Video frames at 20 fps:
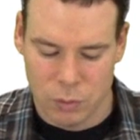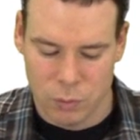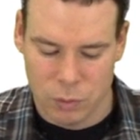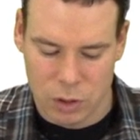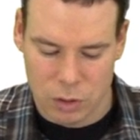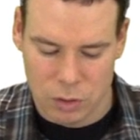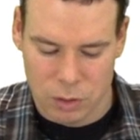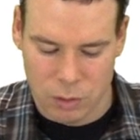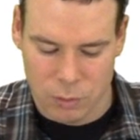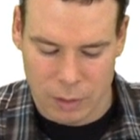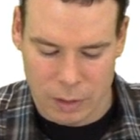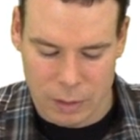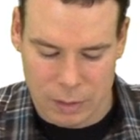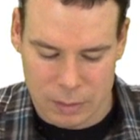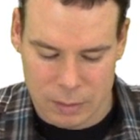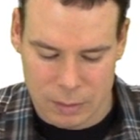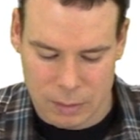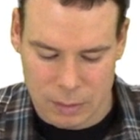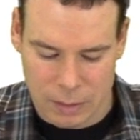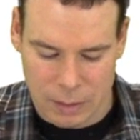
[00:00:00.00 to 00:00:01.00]
We just know at
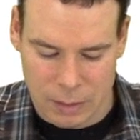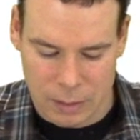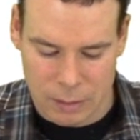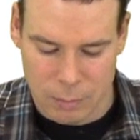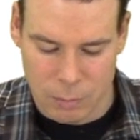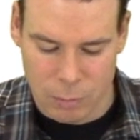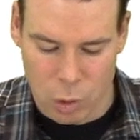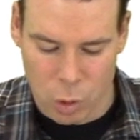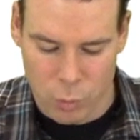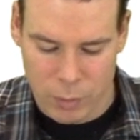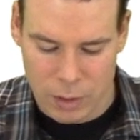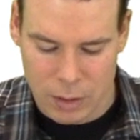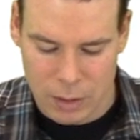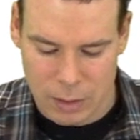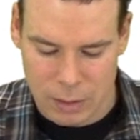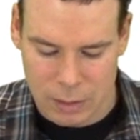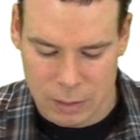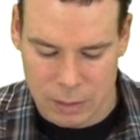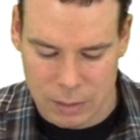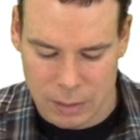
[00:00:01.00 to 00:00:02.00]
the moment
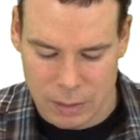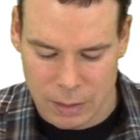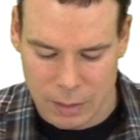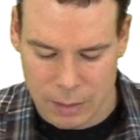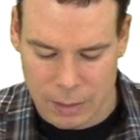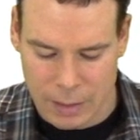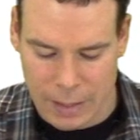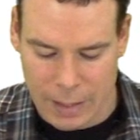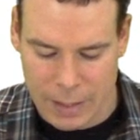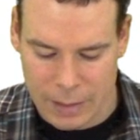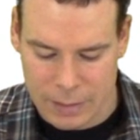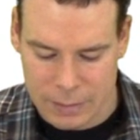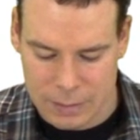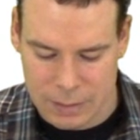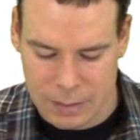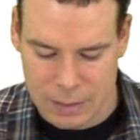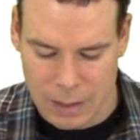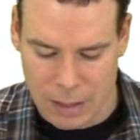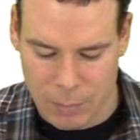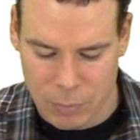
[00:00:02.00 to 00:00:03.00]
it has a
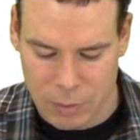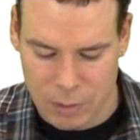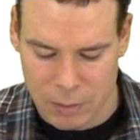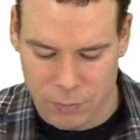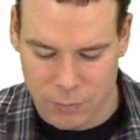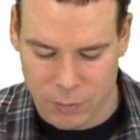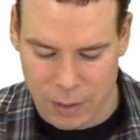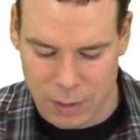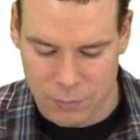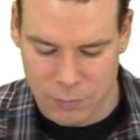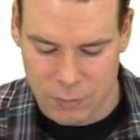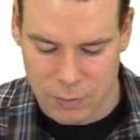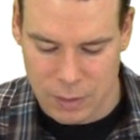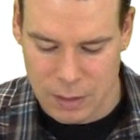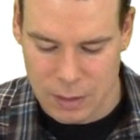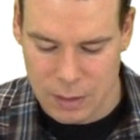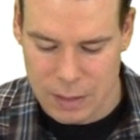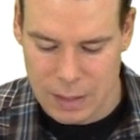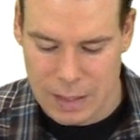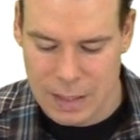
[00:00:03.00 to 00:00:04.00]
depth of 5 feet,